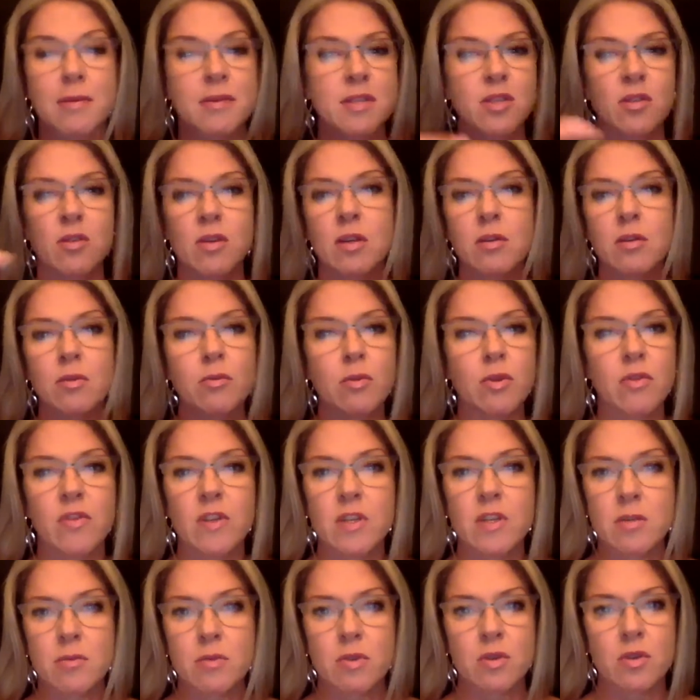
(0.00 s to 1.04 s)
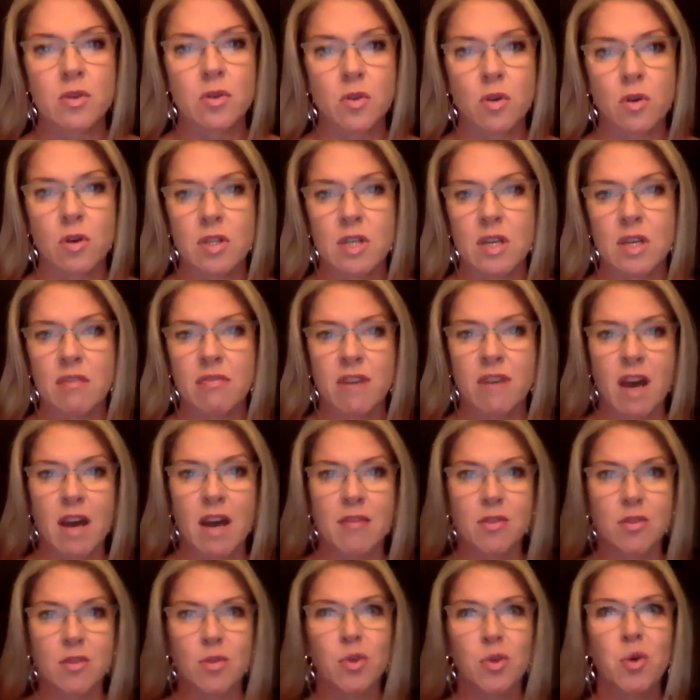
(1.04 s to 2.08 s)
still going to revisit with Nicole on day 5.
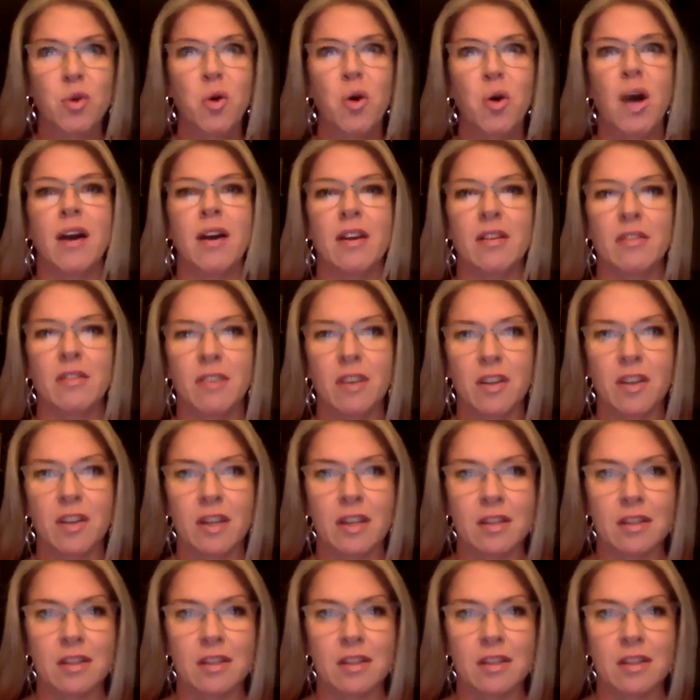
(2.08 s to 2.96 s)
So Nicole, how are you feeling?